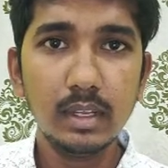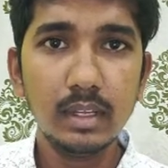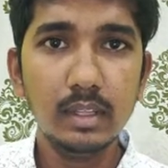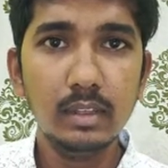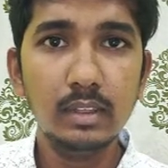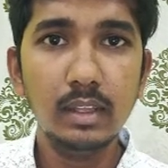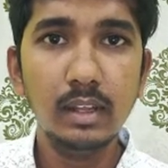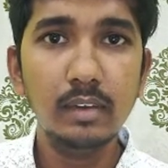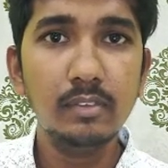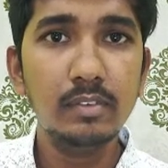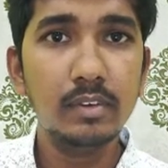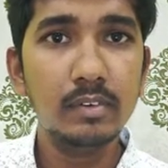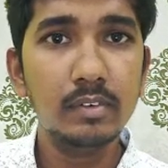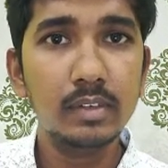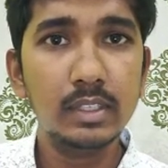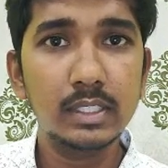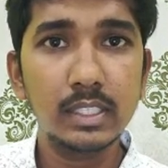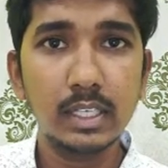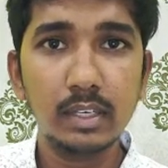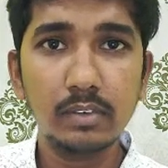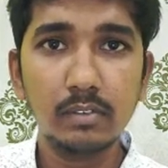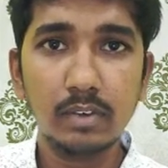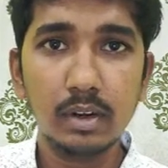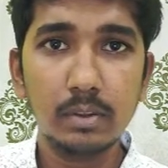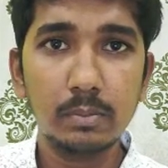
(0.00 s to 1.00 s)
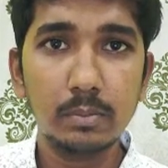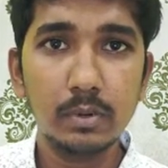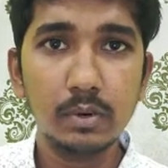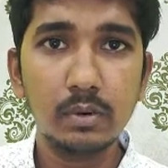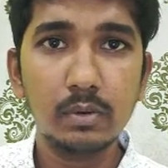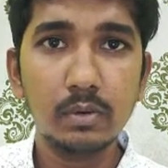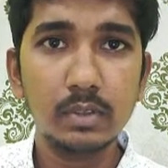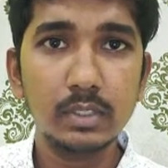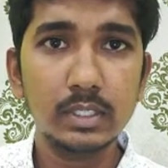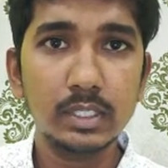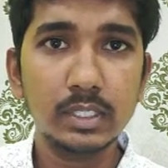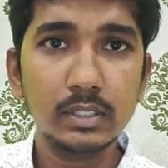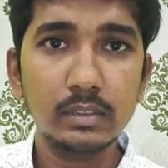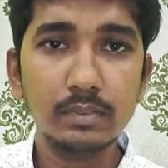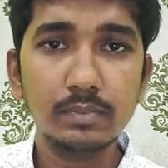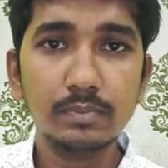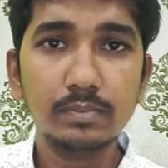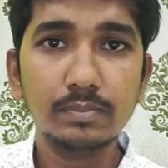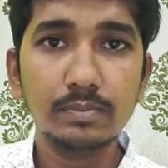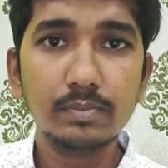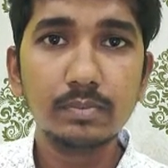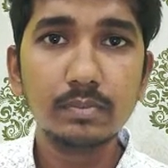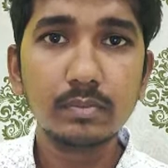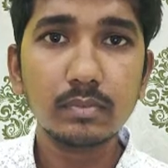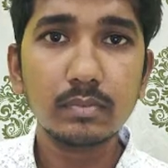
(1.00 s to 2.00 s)
Then we will check one more question
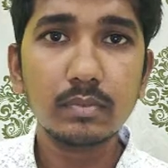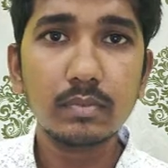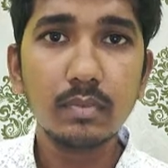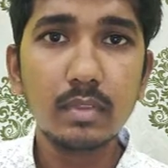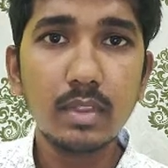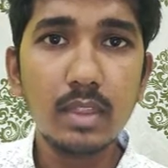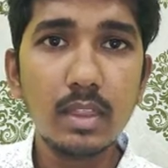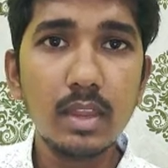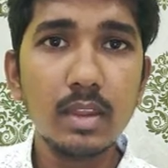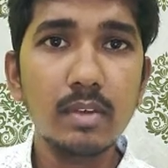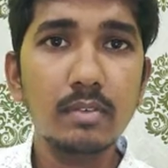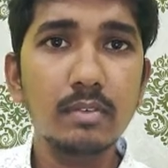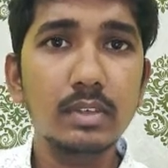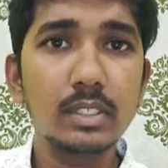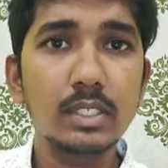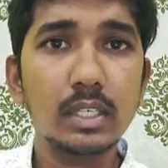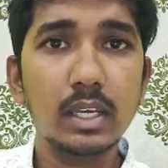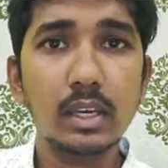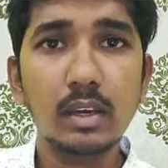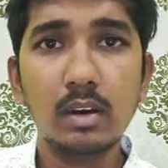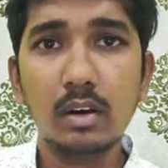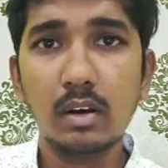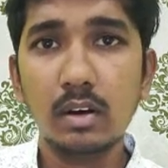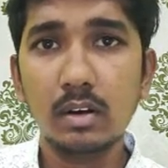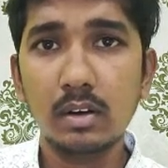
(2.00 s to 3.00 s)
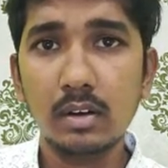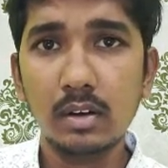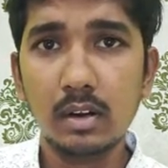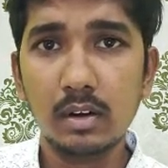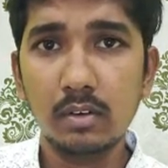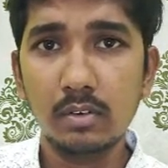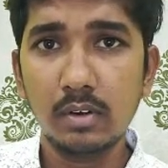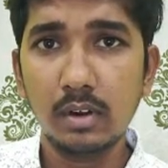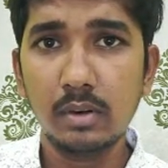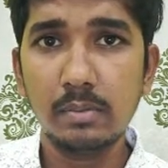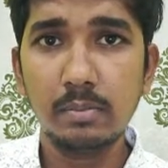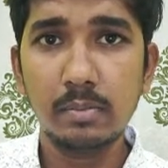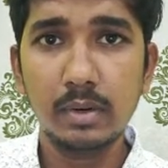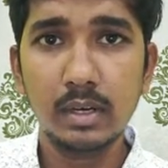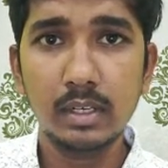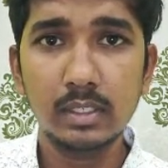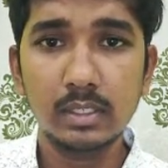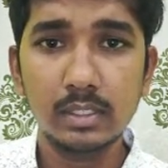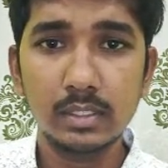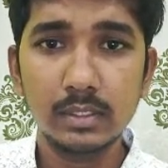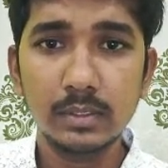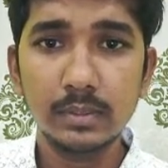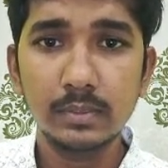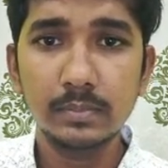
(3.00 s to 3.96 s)
which I got out of marks.